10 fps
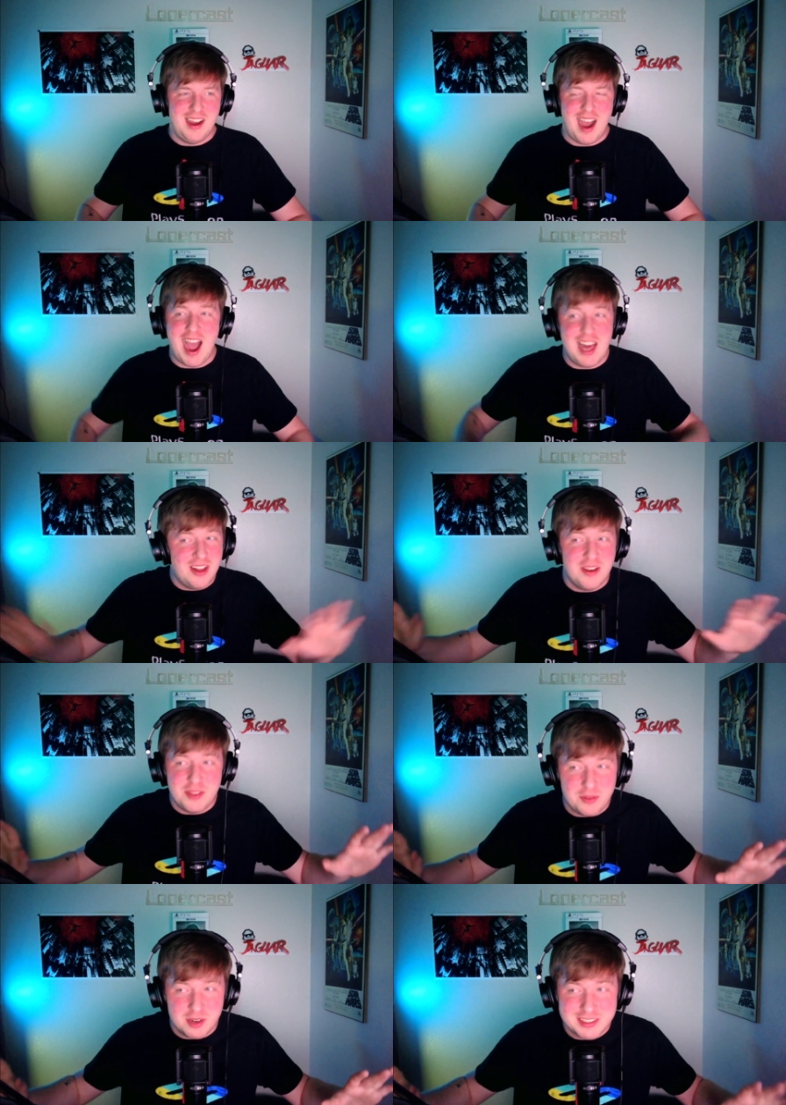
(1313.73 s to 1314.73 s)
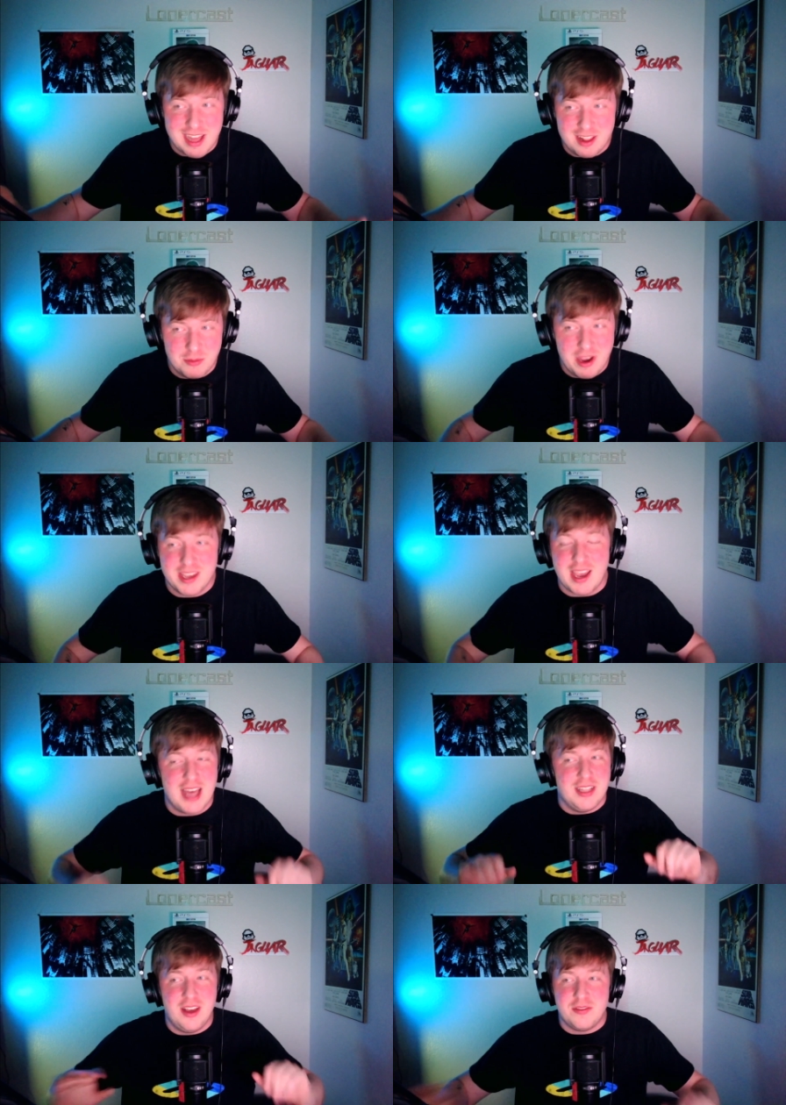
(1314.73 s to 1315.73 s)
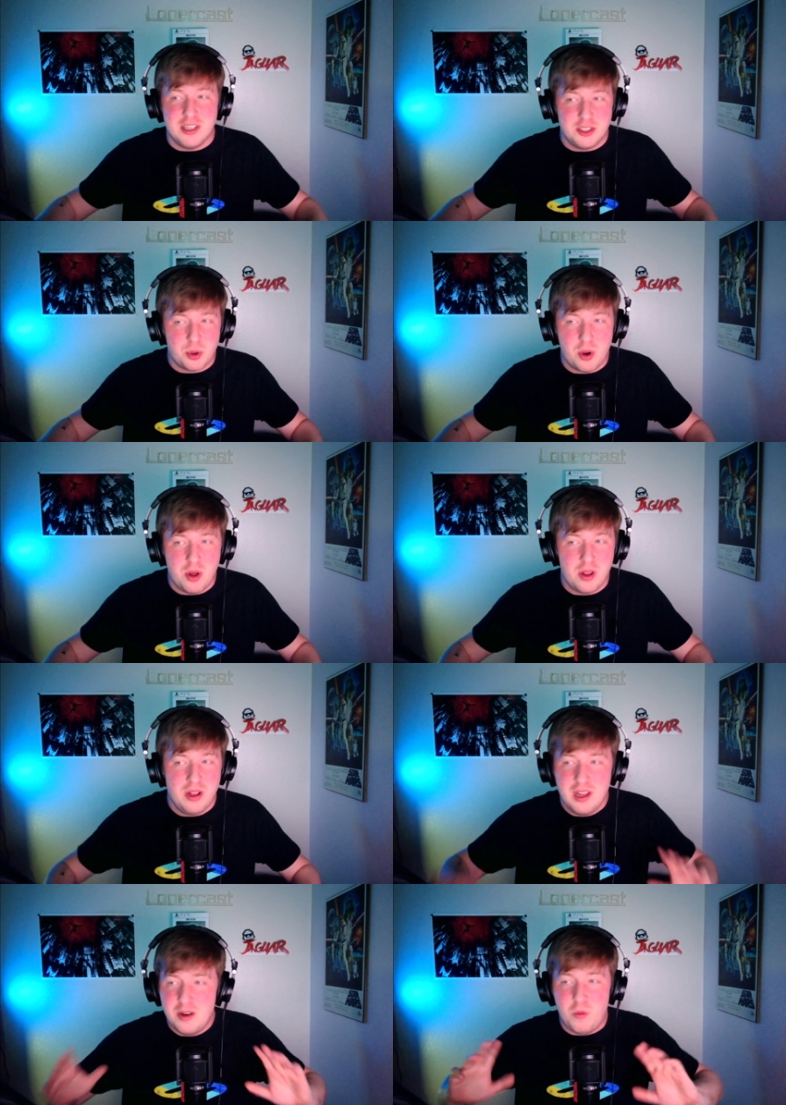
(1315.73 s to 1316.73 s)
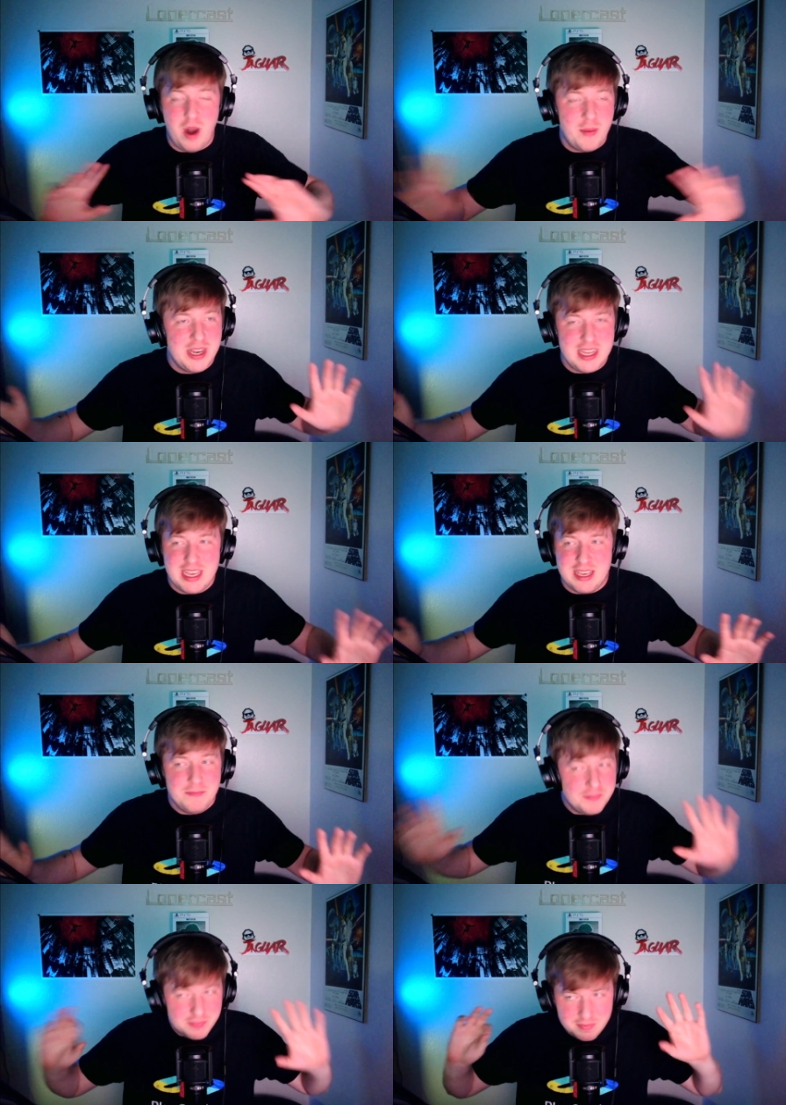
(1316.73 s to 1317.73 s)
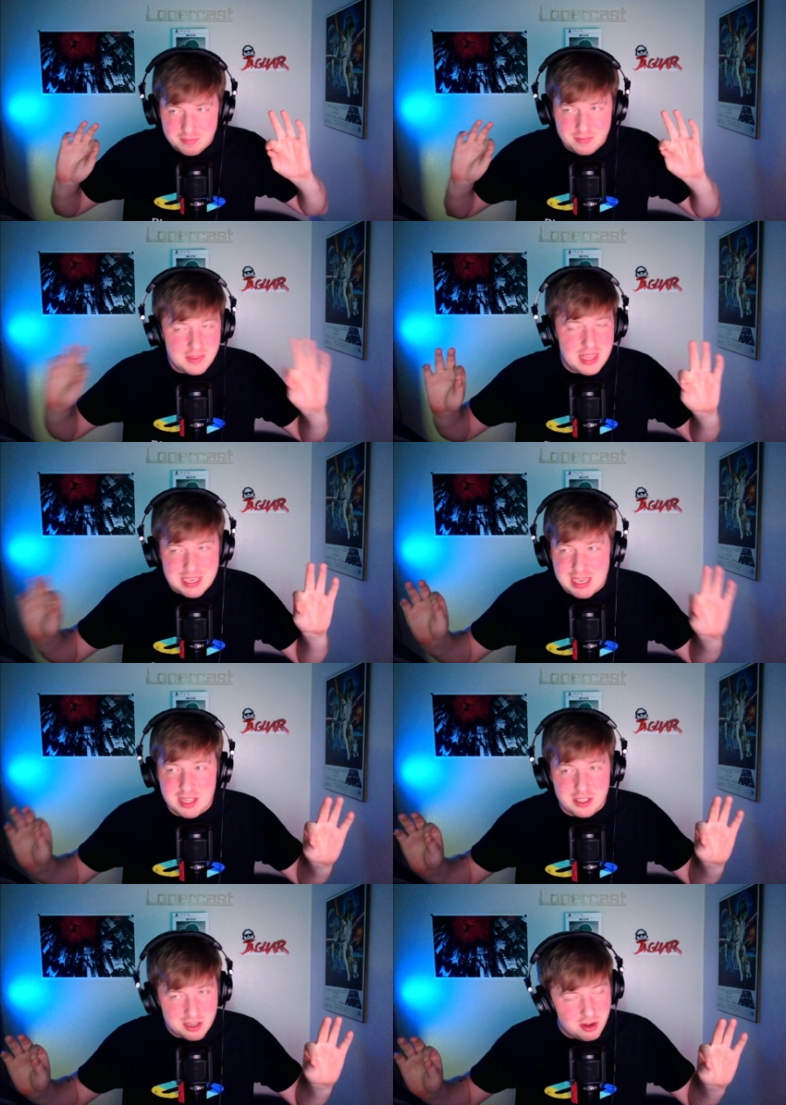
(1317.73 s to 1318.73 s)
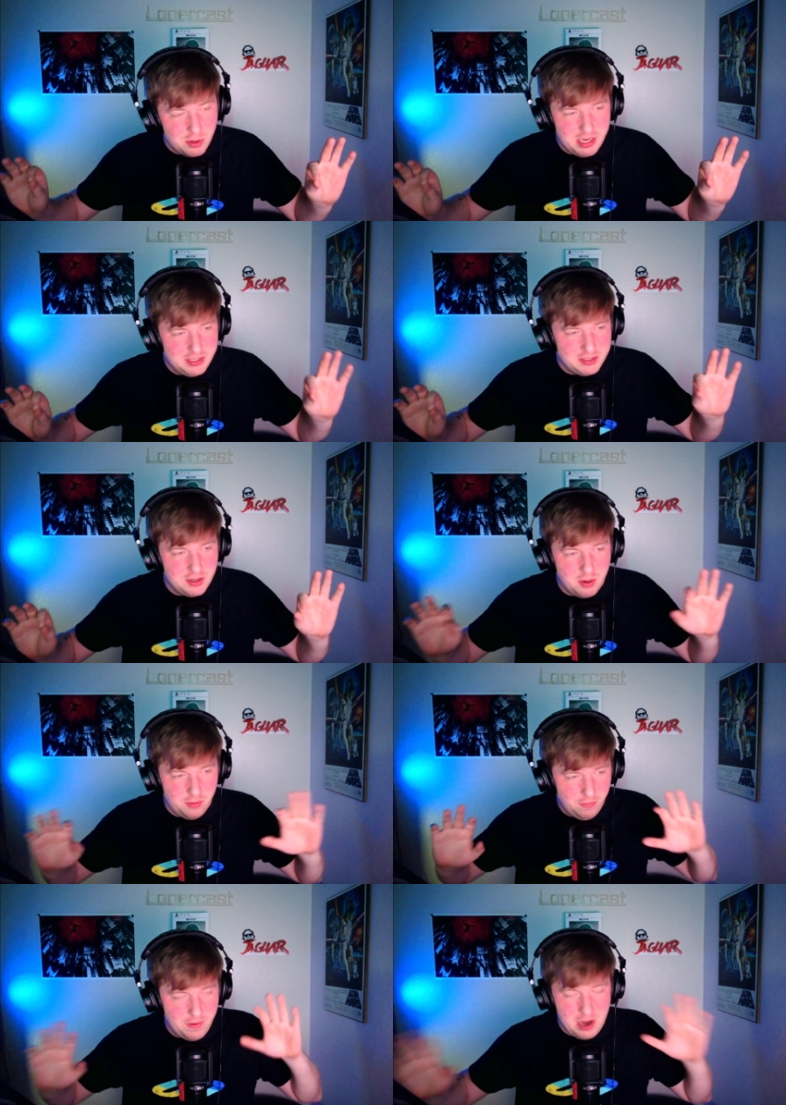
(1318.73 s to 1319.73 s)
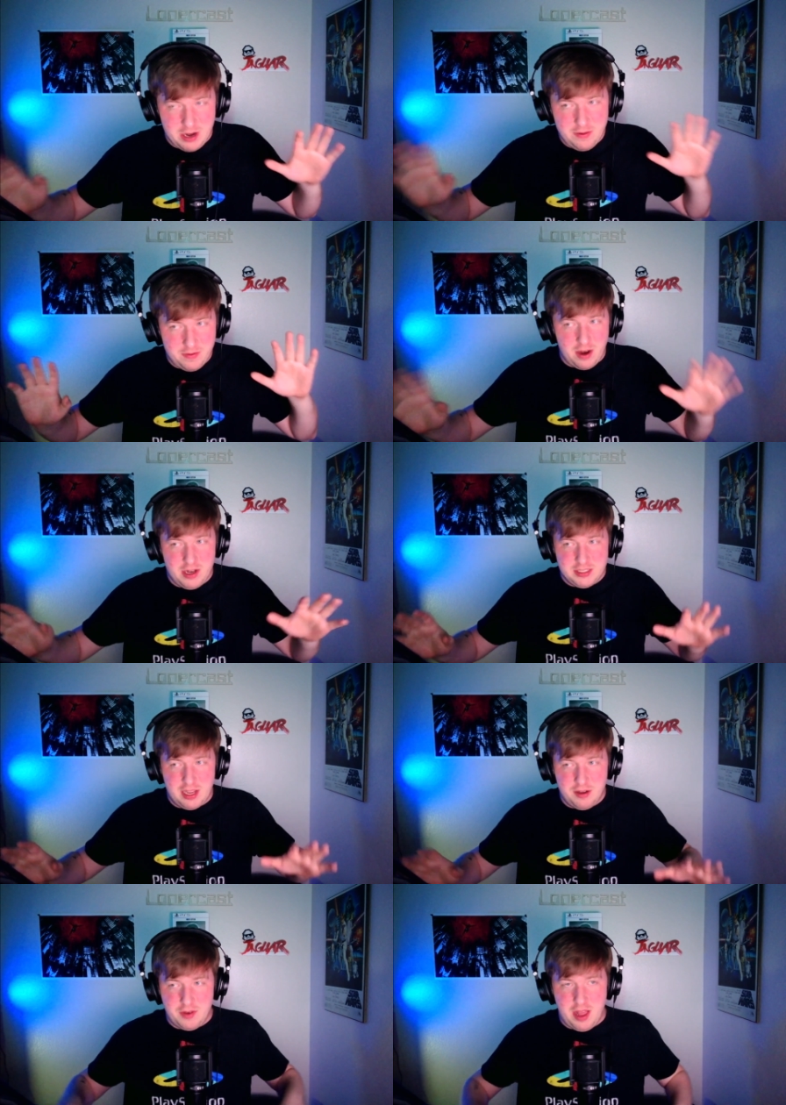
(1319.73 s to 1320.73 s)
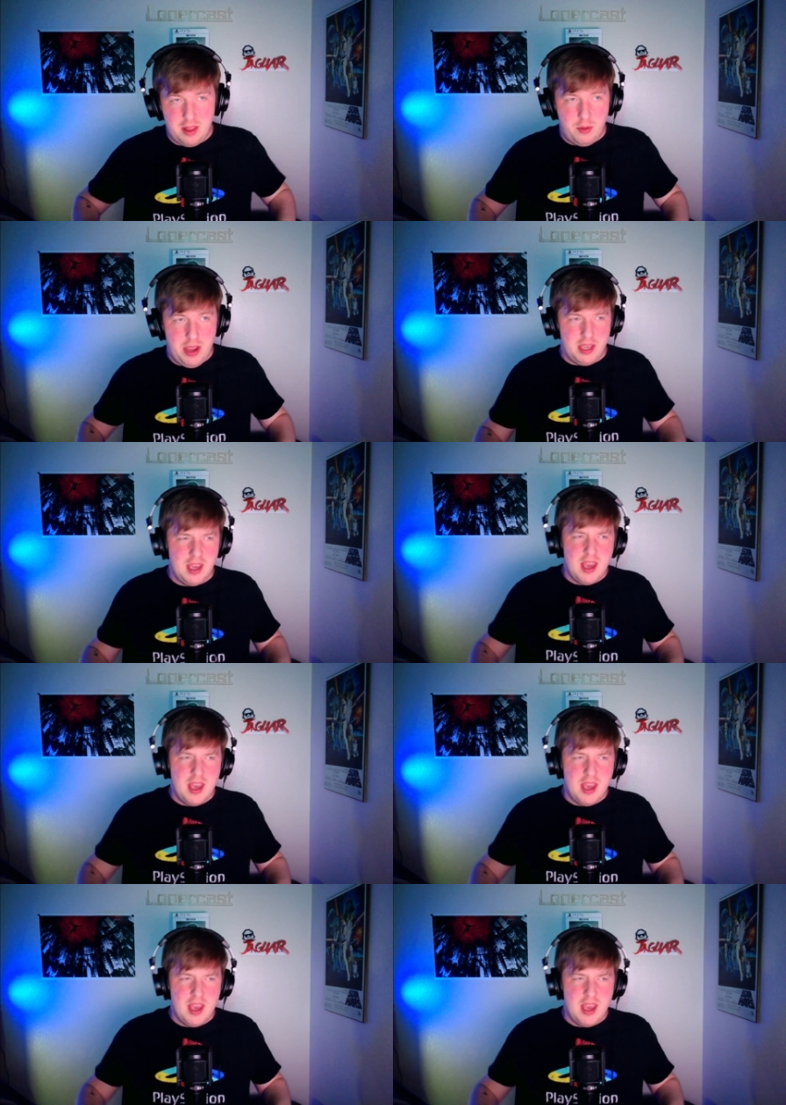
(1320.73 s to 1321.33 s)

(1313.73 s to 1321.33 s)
I love the first Alan Wake. I love Control, Remedy. They kill it always. So, very, very excited for Alan Wake.